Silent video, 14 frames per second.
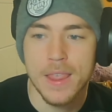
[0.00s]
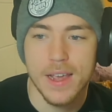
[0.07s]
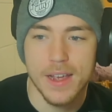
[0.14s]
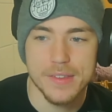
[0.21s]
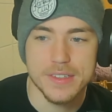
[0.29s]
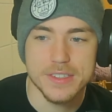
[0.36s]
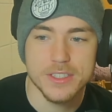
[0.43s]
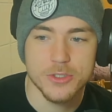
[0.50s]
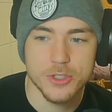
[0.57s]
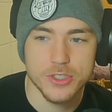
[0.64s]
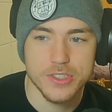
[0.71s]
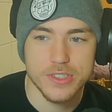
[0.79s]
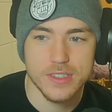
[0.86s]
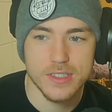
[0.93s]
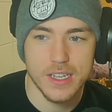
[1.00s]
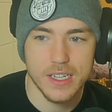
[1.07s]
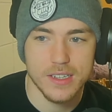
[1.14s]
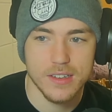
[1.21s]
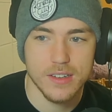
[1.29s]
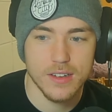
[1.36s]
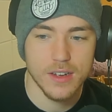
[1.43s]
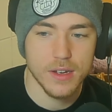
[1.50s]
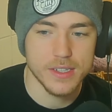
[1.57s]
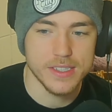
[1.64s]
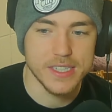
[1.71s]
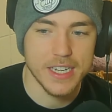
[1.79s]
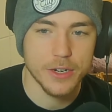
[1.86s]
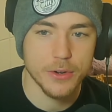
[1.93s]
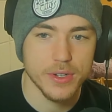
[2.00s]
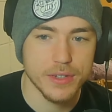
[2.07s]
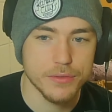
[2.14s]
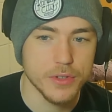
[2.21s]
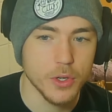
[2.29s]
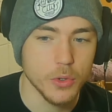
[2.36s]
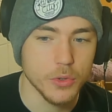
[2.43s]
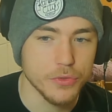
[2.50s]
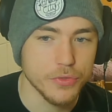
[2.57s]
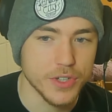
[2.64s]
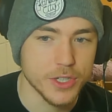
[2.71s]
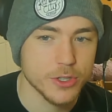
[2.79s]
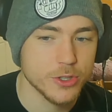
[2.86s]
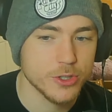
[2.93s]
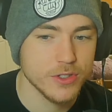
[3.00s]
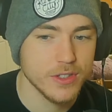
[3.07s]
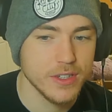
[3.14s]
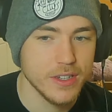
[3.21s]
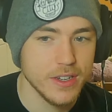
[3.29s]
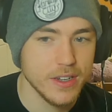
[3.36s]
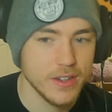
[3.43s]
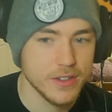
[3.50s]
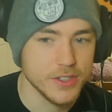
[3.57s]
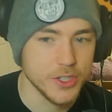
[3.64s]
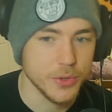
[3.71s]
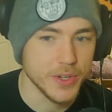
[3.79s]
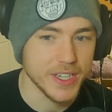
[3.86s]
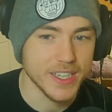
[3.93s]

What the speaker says: and this is just like a decorative goldfish doing